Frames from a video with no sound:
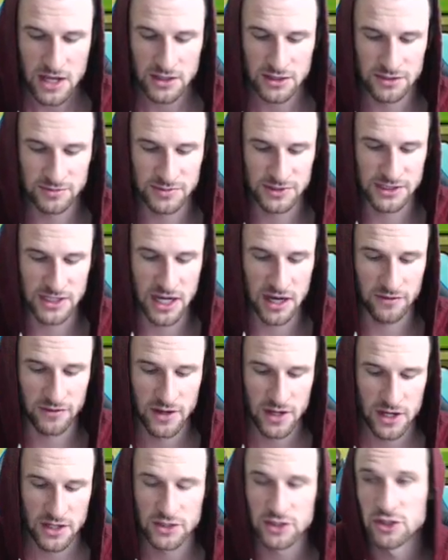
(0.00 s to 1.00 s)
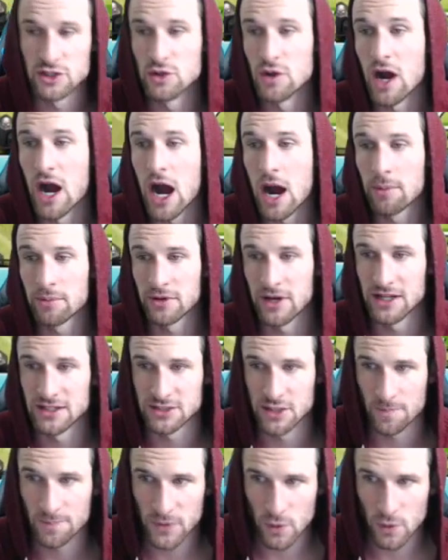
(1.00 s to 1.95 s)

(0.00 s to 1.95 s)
some stuff to upgrade. So